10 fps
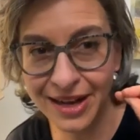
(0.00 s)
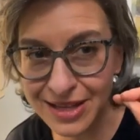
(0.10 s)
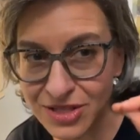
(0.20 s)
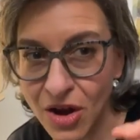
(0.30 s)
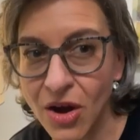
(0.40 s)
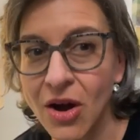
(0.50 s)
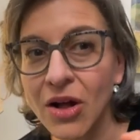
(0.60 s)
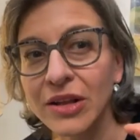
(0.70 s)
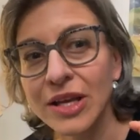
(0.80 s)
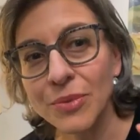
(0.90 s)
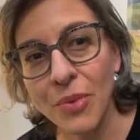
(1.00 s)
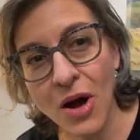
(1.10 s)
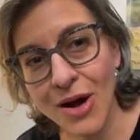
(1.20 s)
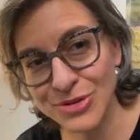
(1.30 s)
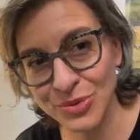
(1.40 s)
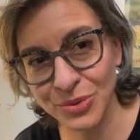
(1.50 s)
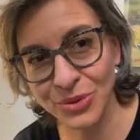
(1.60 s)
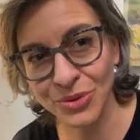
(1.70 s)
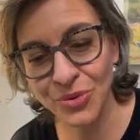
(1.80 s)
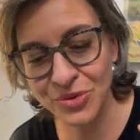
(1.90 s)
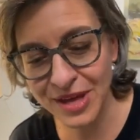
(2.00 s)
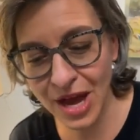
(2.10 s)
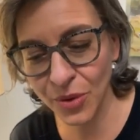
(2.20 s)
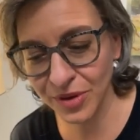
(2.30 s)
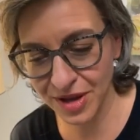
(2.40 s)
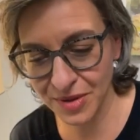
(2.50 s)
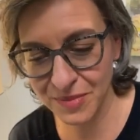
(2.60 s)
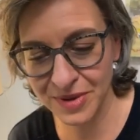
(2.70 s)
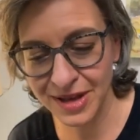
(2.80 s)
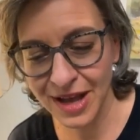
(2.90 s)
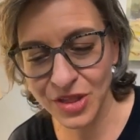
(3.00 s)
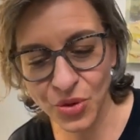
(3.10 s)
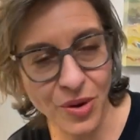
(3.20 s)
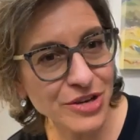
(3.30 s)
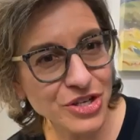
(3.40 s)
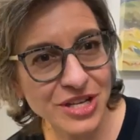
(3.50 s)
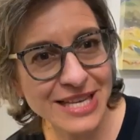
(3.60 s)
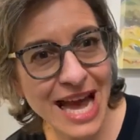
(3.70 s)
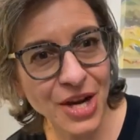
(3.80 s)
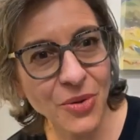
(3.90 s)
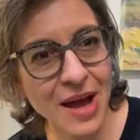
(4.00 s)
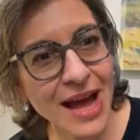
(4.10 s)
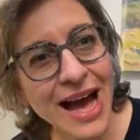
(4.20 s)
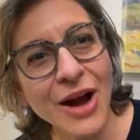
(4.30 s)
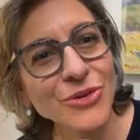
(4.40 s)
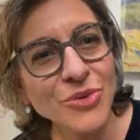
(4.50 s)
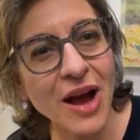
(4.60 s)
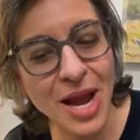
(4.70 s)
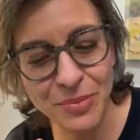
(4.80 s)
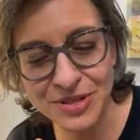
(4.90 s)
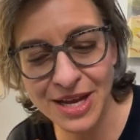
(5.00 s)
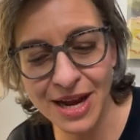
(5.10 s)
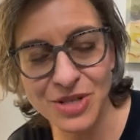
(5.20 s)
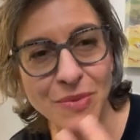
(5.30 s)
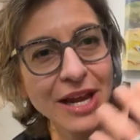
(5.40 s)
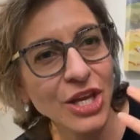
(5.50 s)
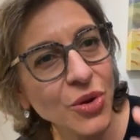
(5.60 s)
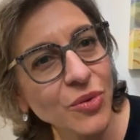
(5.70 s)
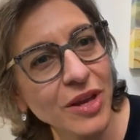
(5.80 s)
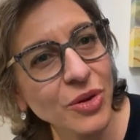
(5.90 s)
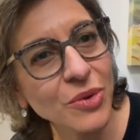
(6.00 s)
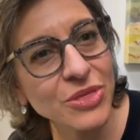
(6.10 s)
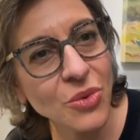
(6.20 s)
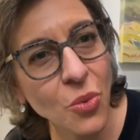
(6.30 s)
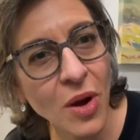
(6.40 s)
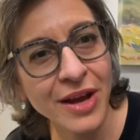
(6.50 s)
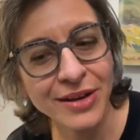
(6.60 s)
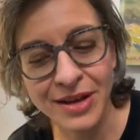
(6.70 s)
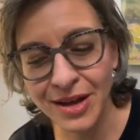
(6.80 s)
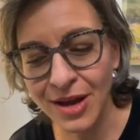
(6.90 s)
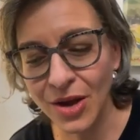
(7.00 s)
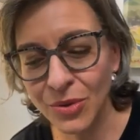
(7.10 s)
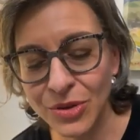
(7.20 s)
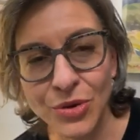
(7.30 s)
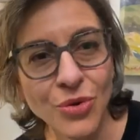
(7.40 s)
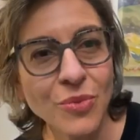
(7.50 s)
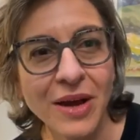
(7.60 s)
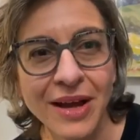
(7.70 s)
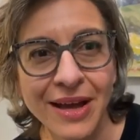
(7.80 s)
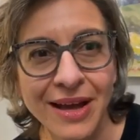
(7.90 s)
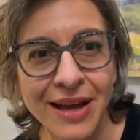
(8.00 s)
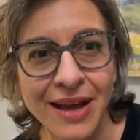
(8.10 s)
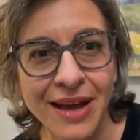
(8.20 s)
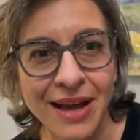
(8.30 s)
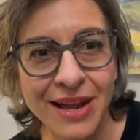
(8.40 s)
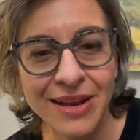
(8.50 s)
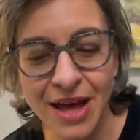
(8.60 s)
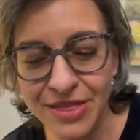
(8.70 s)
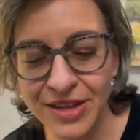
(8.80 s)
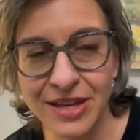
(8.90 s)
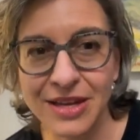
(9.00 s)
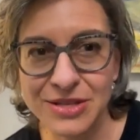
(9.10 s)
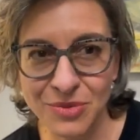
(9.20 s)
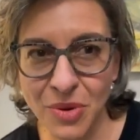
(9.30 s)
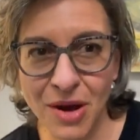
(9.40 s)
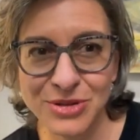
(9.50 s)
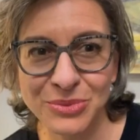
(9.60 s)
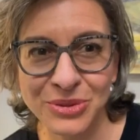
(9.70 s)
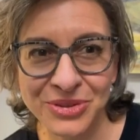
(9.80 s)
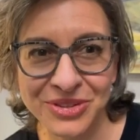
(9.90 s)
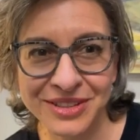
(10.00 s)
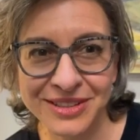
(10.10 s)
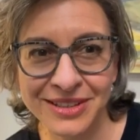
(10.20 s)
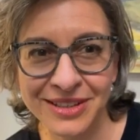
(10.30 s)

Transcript: And it's all impossible without him. The question is, how do I protect my union with the one with whom nothing is impossible?